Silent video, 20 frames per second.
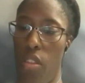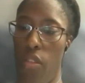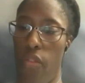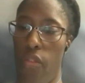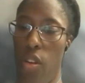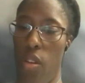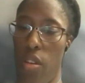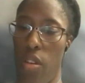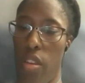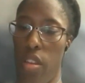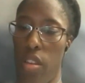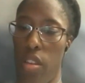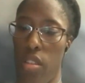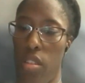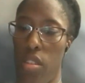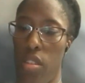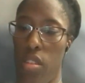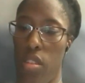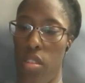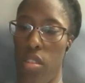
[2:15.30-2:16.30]

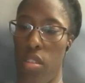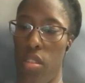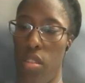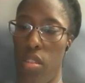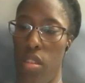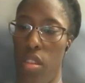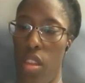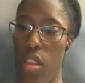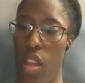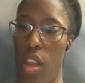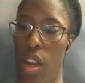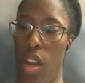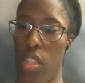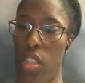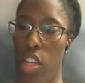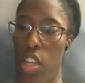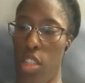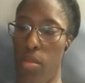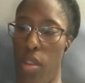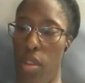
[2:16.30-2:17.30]
focus that I
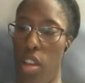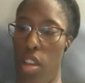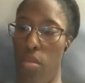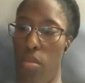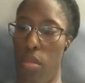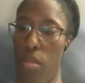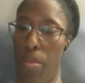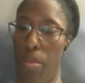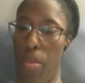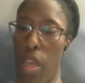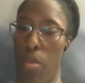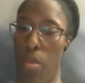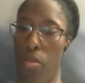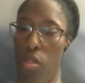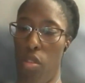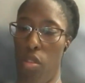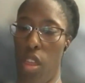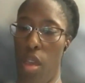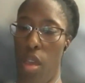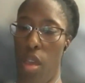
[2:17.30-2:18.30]
talked about in my
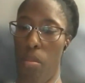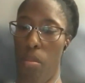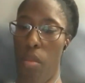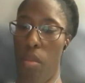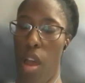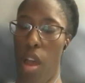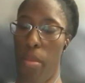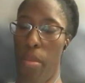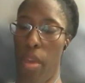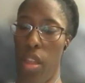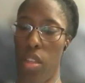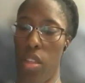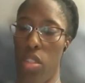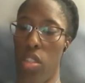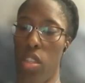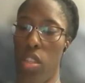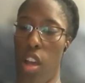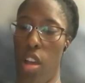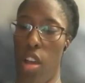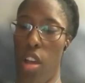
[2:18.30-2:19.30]
paper that I mainly
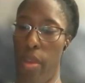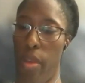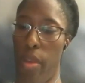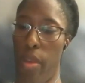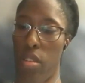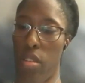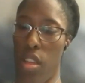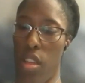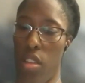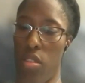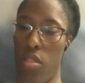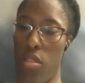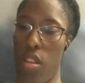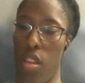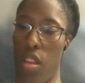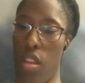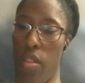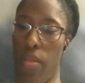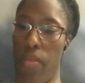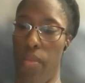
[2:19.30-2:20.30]
saw about South
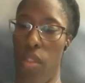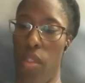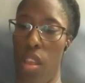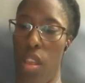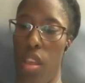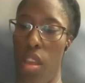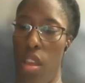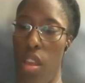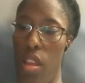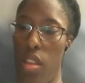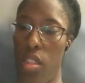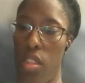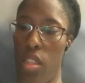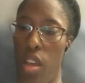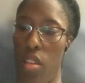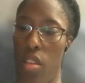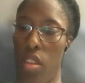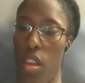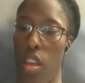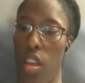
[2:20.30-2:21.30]
Sudan is
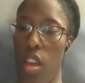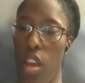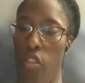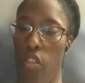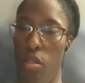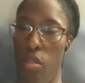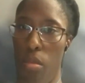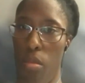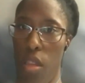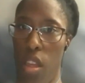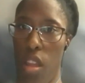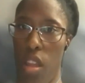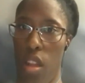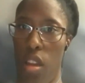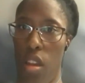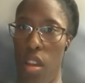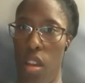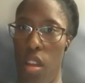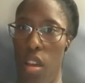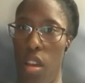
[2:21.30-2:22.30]
how the government
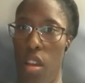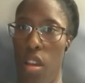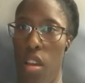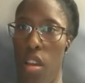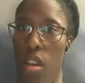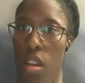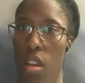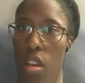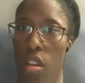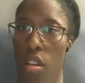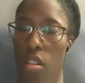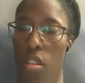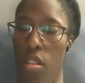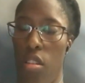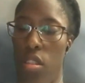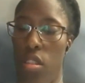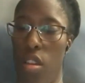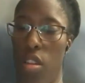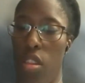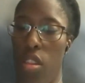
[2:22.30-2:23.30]

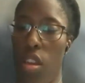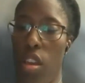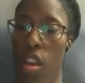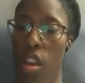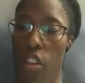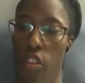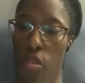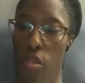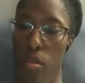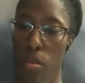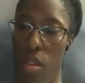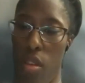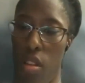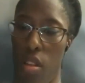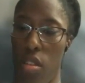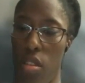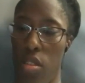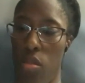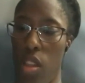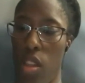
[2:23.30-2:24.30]
or the
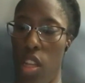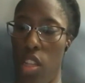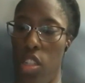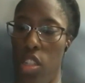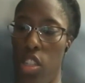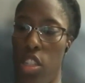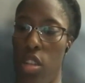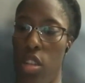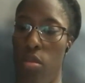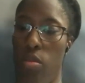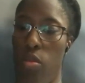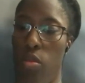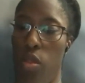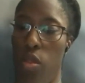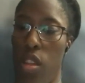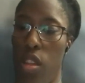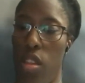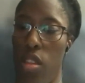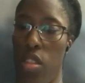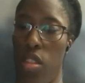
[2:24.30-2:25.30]
government's relationship
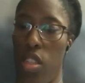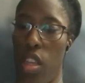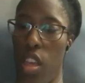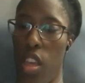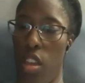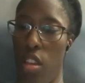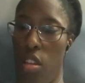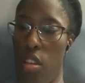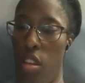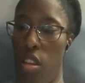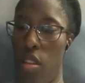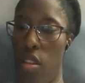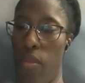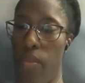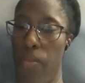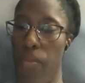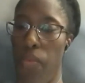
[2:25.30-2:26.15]
with security,